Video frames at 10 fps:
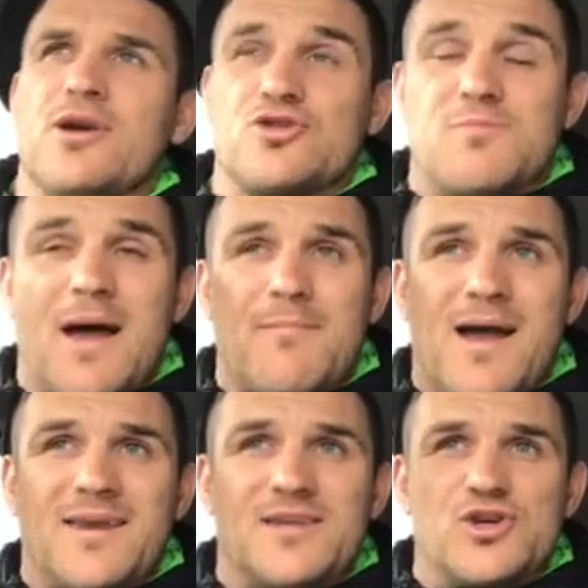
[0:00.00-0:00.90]
because my
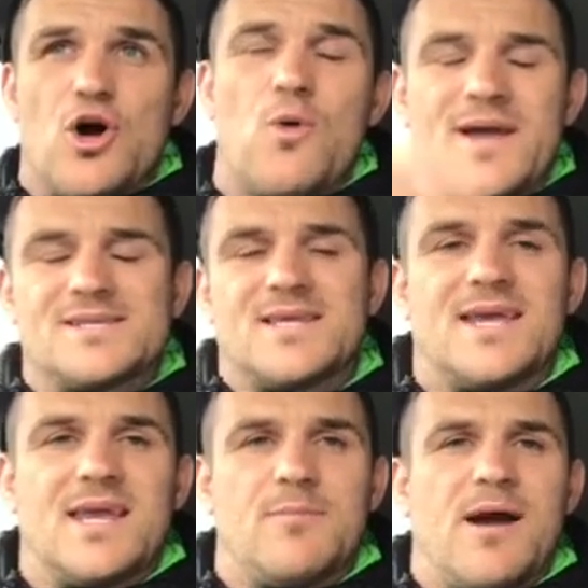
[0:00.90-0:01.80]
mind is always
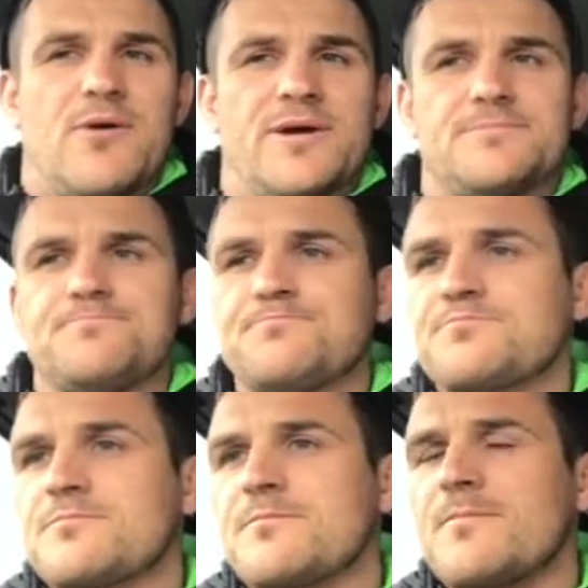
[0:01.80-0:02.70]
thinking about it.
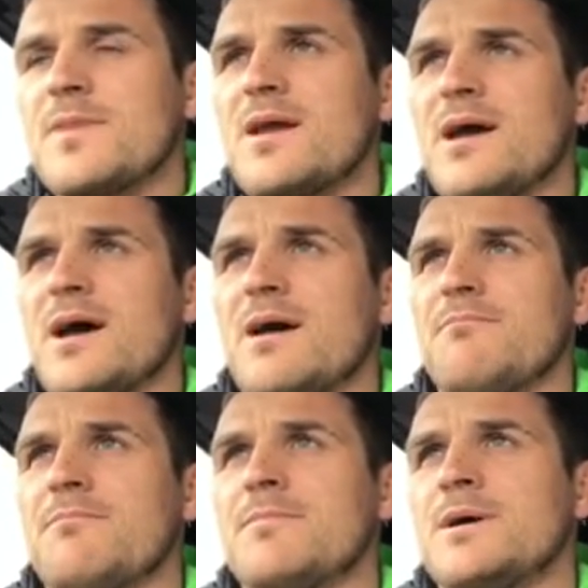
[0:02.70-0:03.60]
I
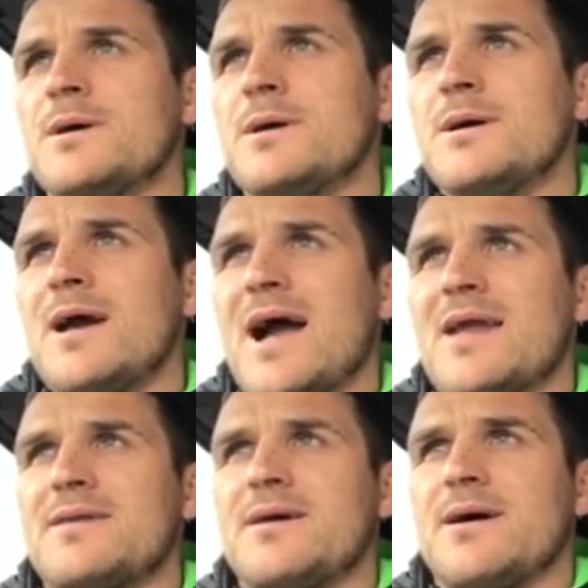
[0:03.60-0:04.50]

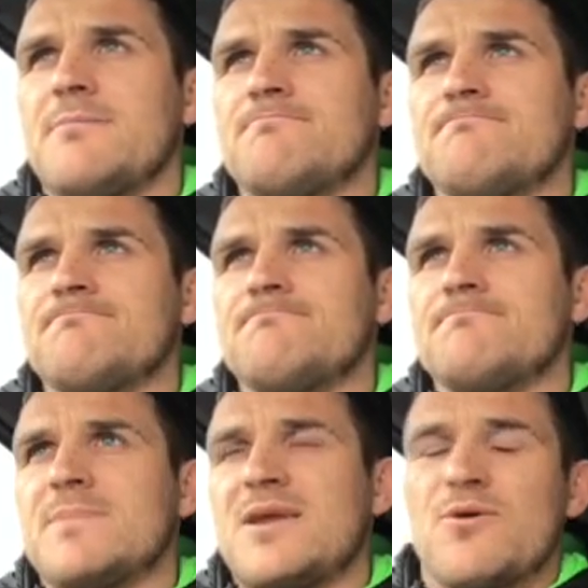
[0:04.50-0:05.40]

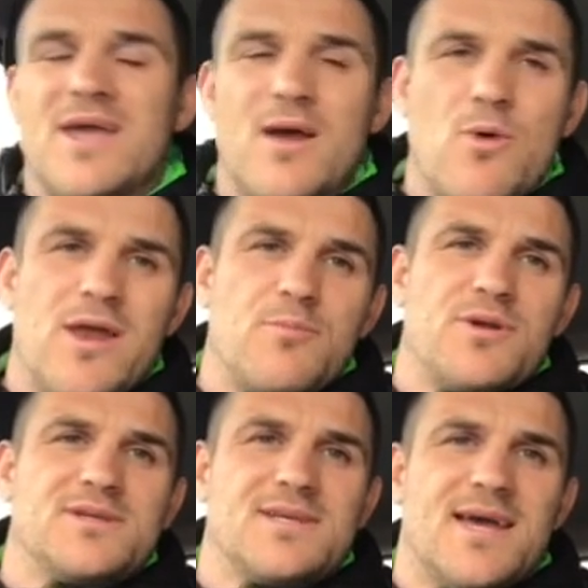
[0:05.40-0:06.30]
don't care what
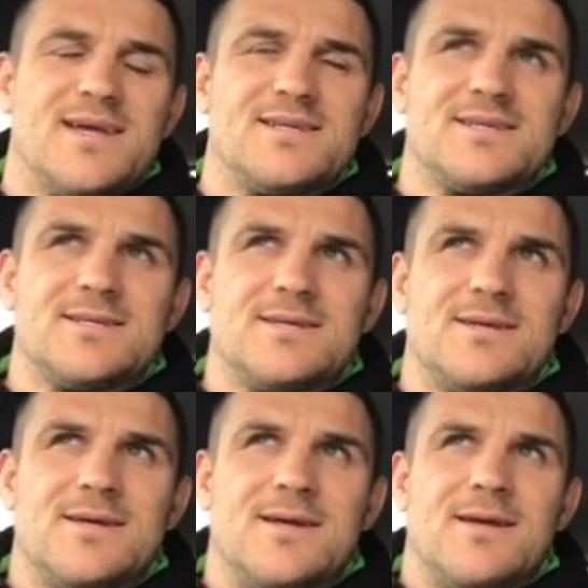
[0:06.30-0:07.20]
anybody says.
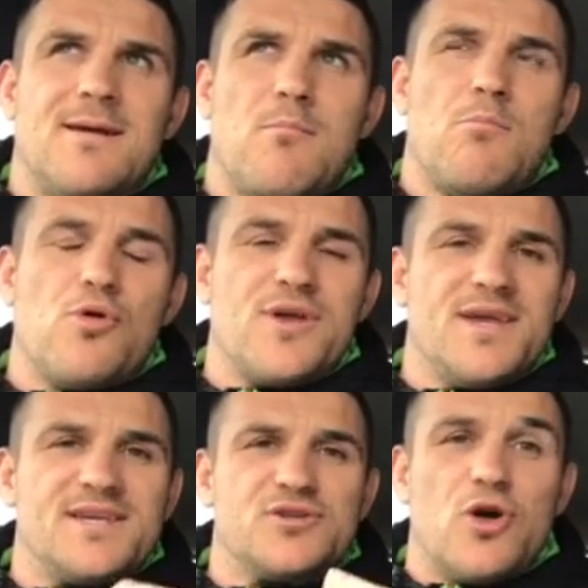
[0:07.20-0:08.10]

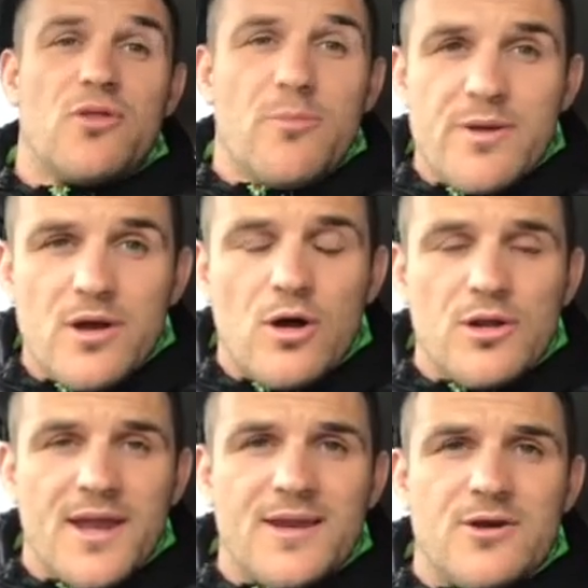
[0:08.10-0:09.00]
Money is not the be-all
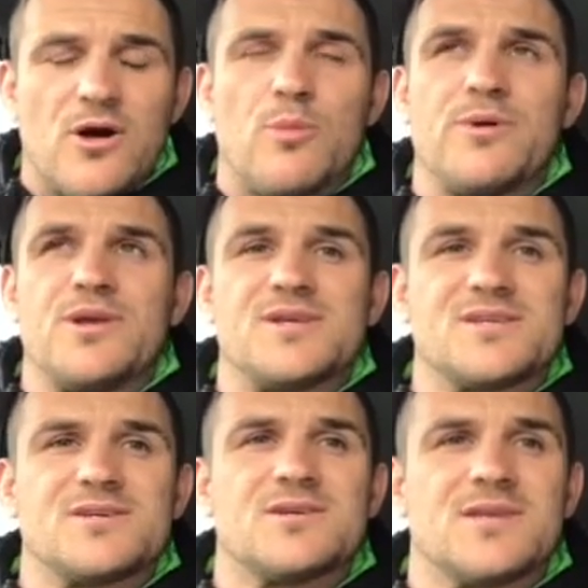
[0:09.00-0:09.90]
and end-all, but you
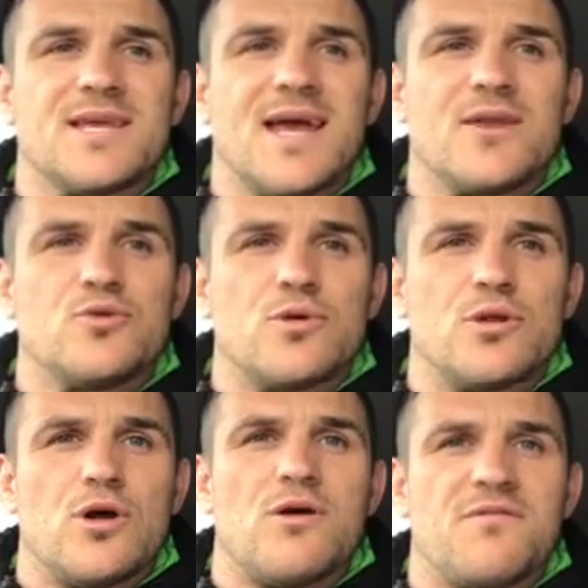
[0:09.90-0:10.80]
certainly can't do a
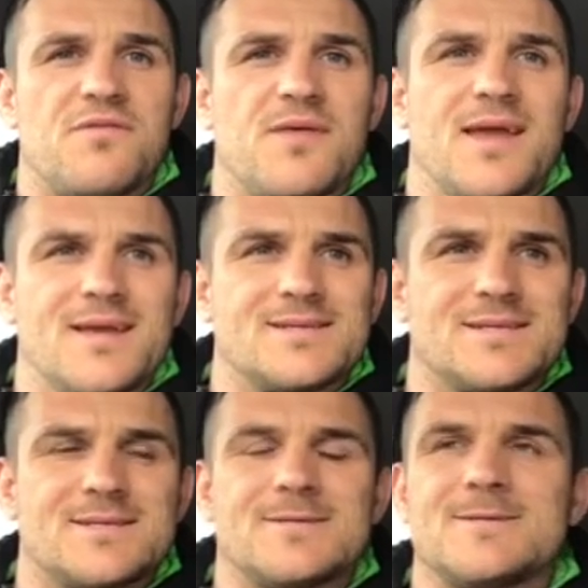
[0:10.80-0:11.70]
lot of things